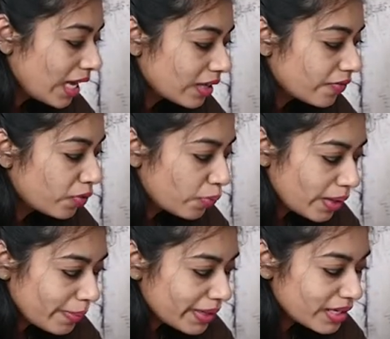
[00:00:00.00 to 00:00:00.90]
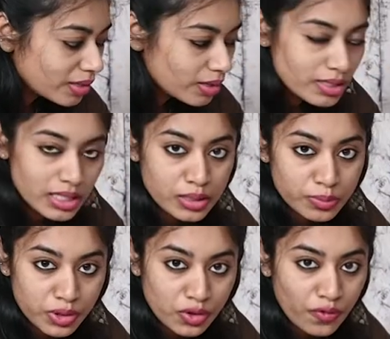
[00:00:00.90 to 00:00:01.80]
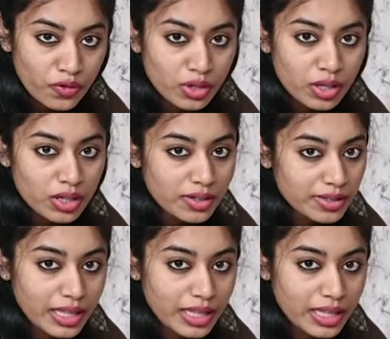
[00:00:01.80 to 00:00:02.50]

Like for baby girls, it's beautiful.